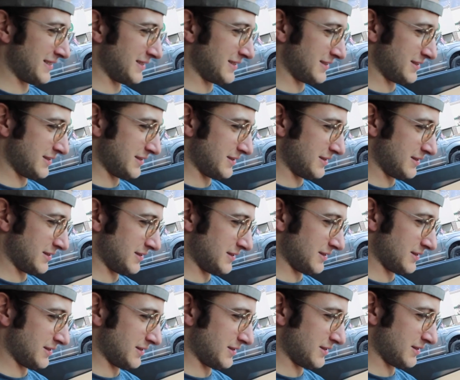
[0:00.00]
Okay,
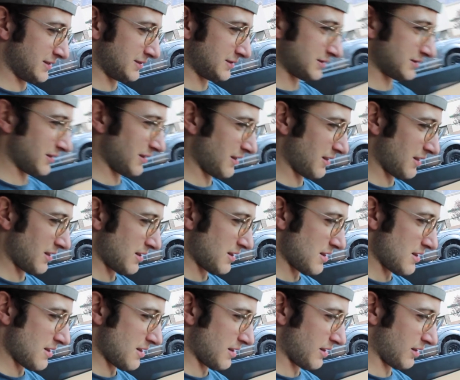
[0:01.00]
Adam, what did
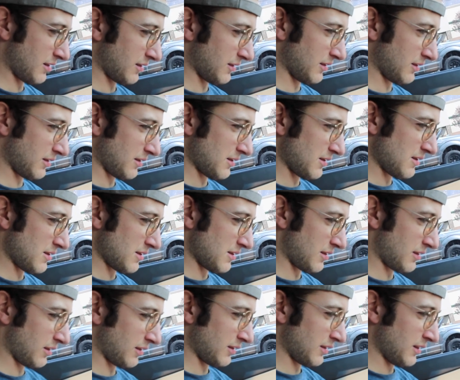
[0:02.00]
we get at
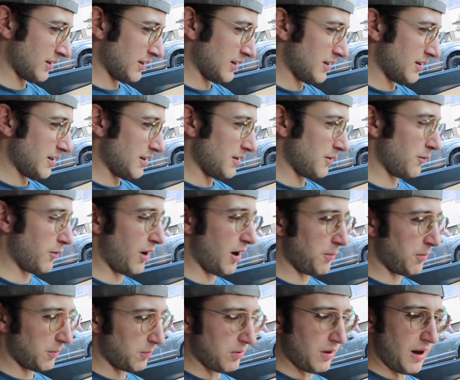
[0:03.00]
Sportsman's? Whopper
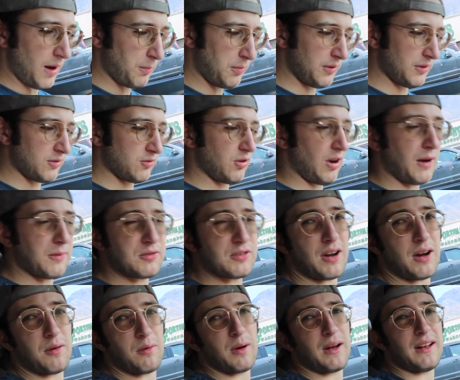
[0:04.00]
Ploppers, drop
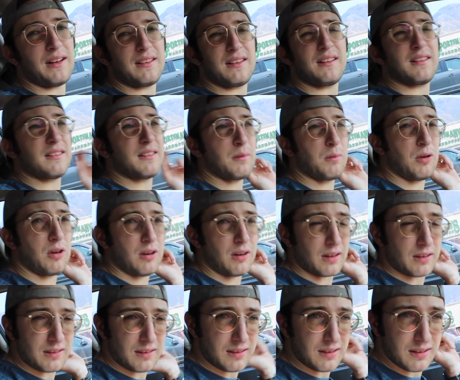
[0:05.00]
shot weights, and some
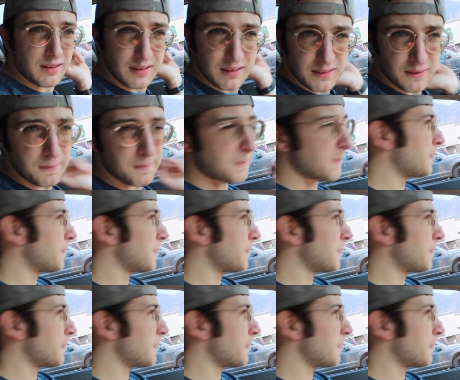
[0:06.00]
hooks. Yep, I got